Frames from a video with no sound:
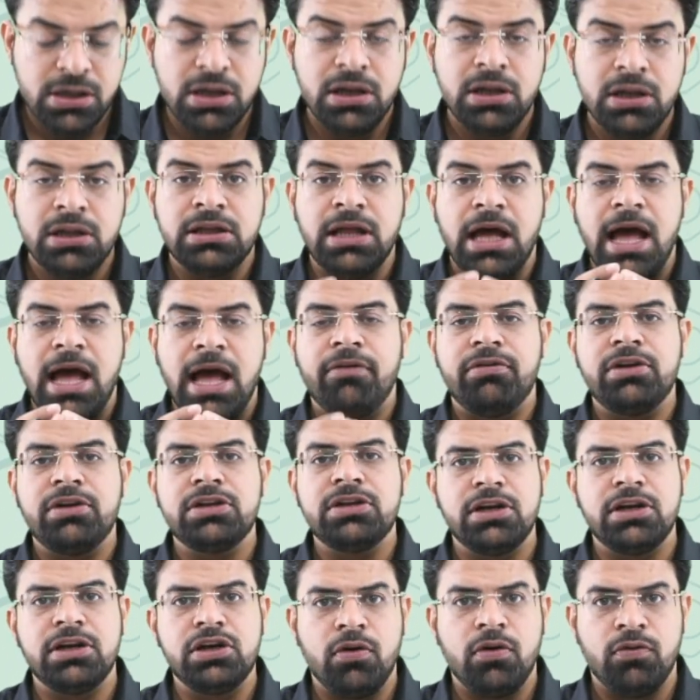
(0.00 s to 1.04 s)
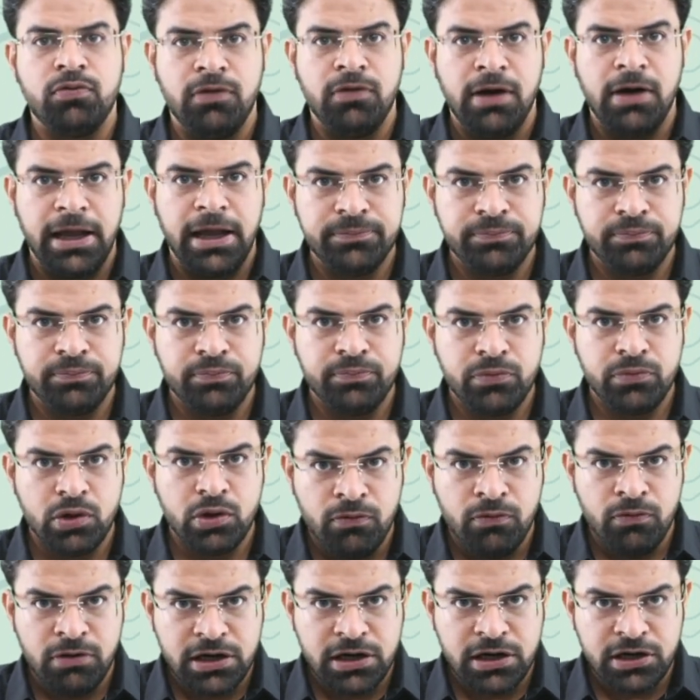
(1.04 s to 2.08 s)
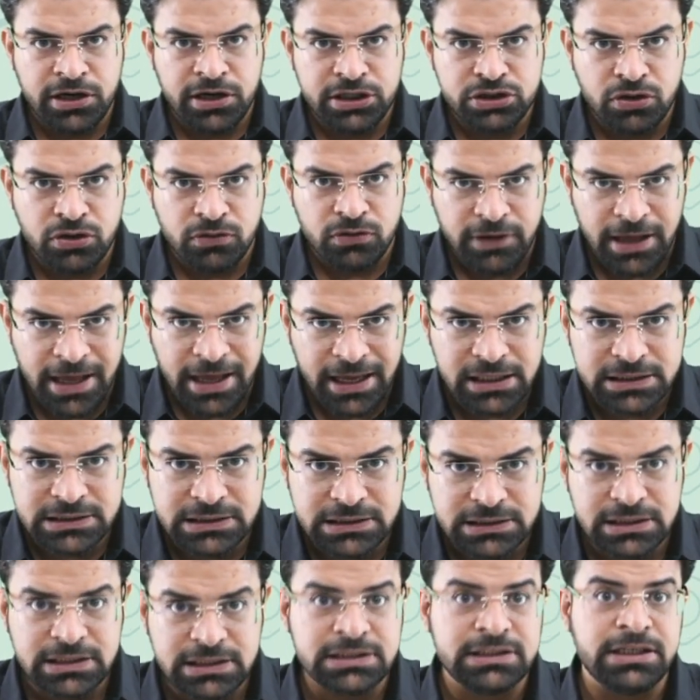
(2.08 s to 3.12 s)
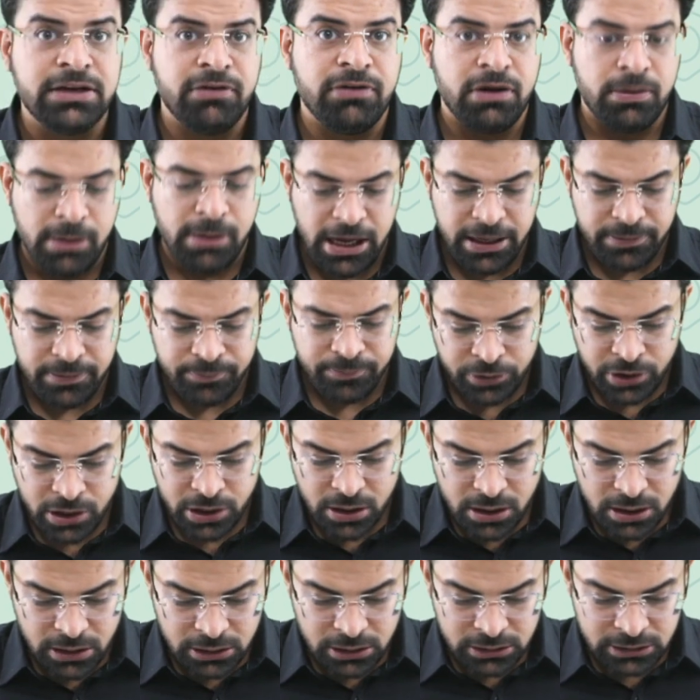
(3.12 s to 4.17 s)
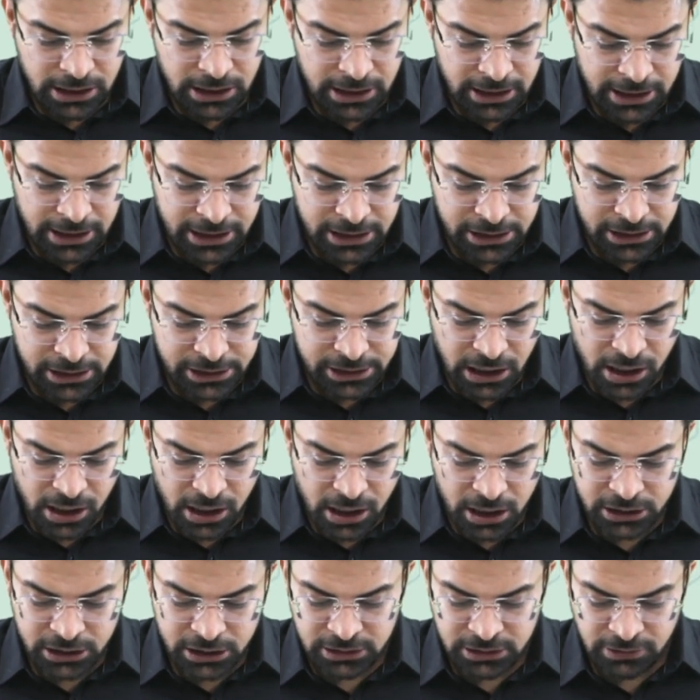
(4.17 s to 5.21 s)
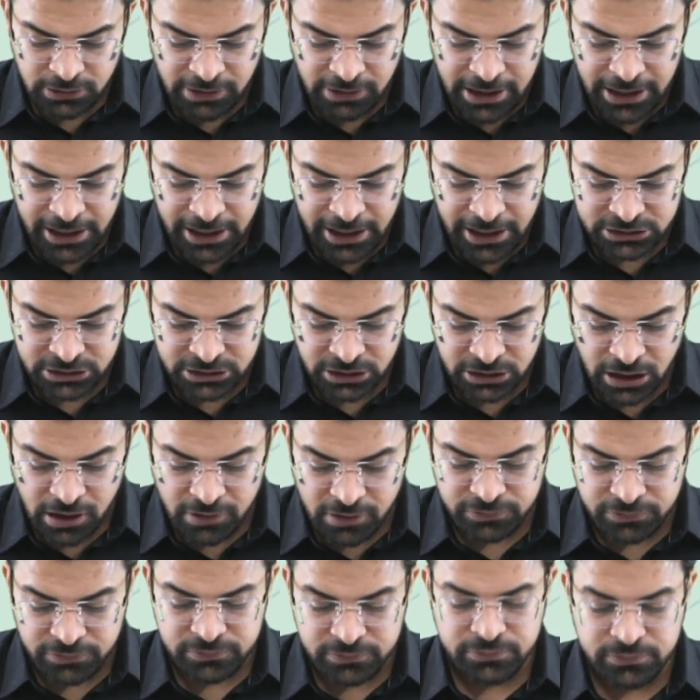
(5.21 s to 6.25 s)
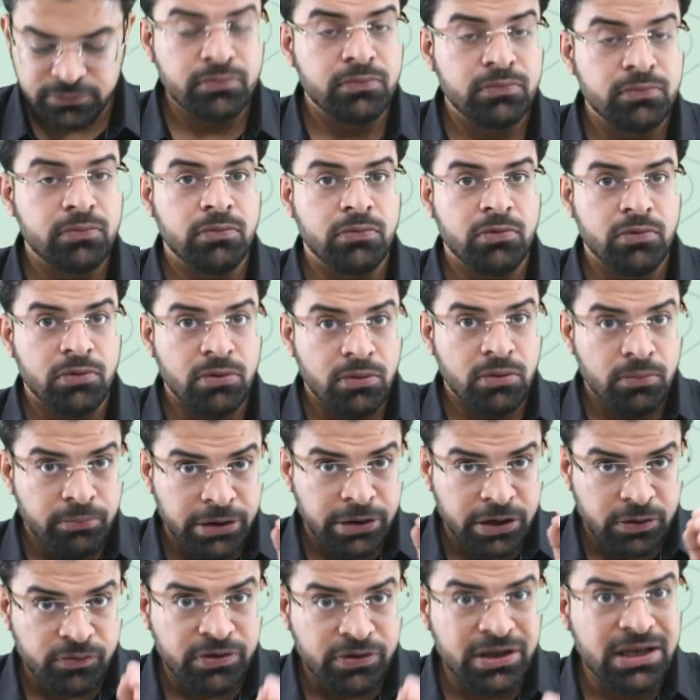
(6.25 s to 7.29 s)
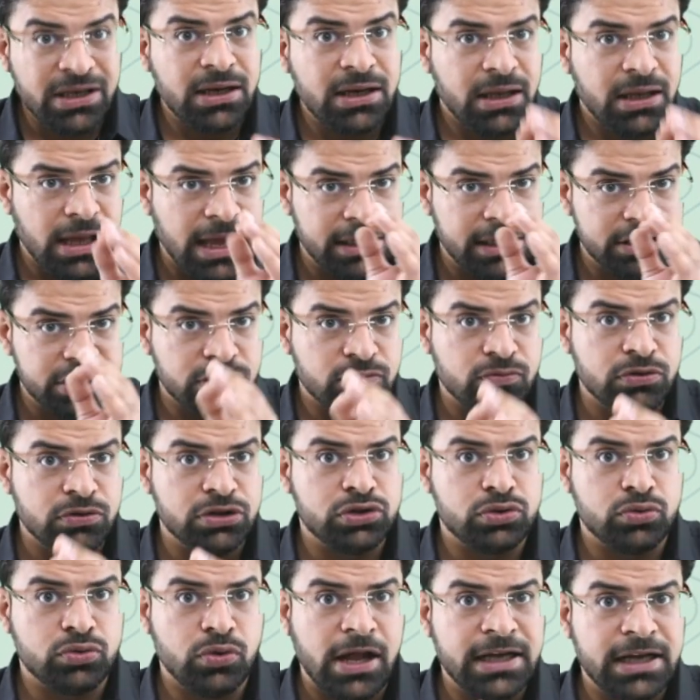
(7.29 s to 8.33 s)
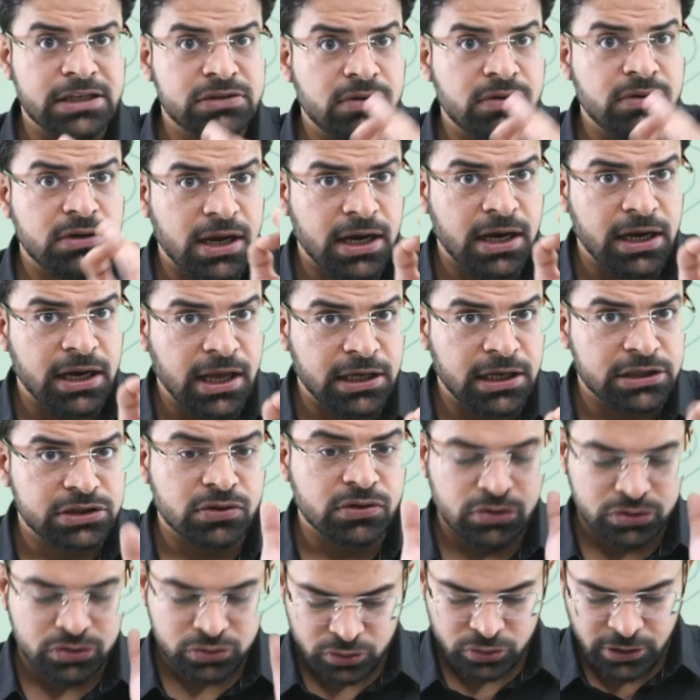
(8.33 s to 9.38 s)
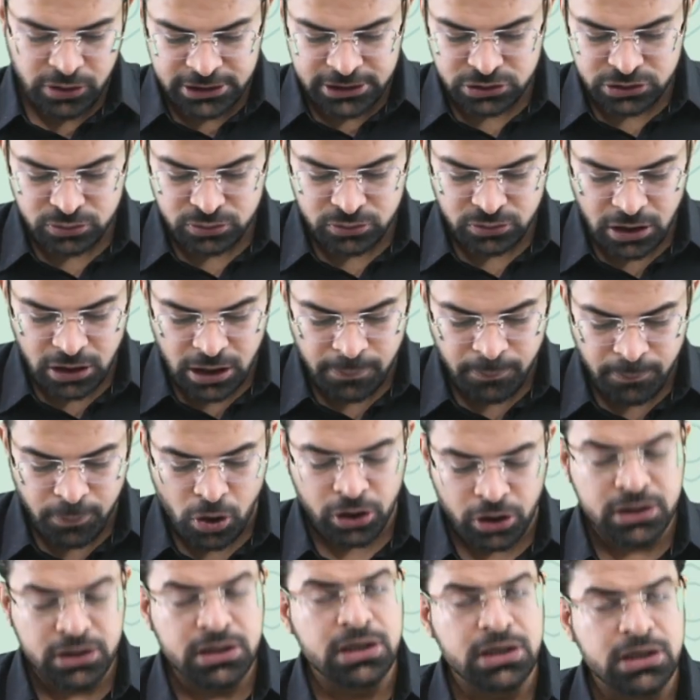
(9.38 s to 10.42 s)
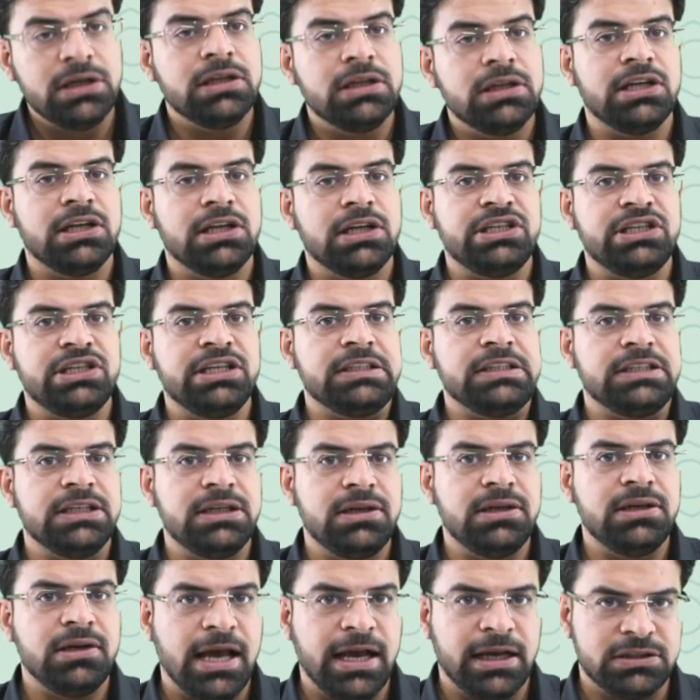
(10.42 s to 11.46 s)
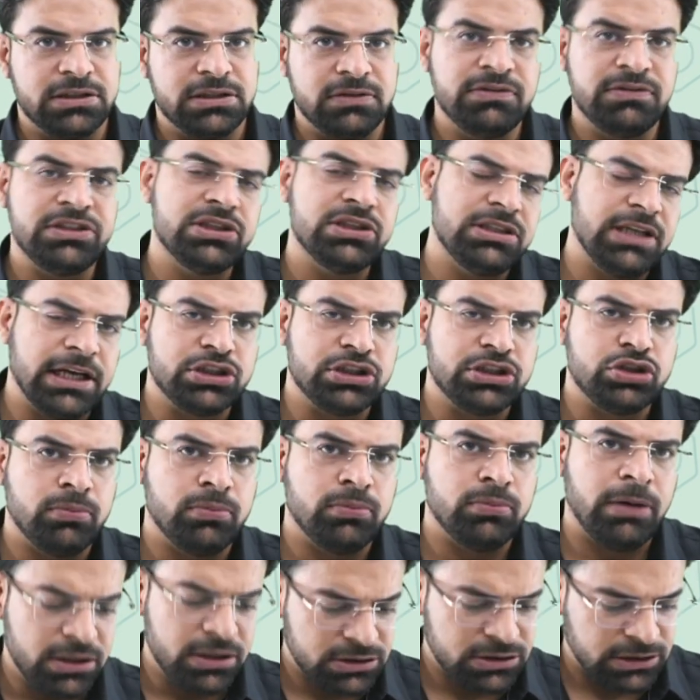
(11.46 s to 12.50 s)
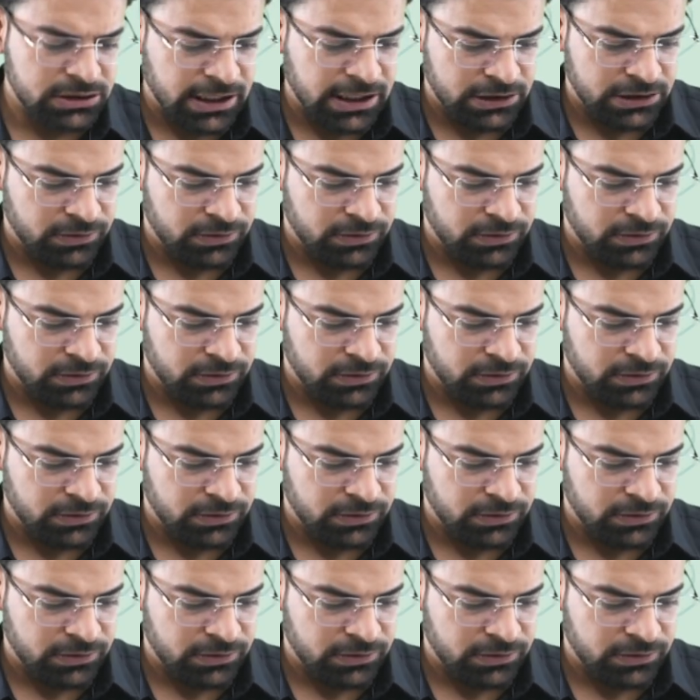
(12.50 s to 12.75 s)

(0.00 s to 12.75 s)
The average value of y over a range of x is given by the area under the y-x graph between x equals to x1 and x equals to x2 upon the change in x, which is x2 minus x1.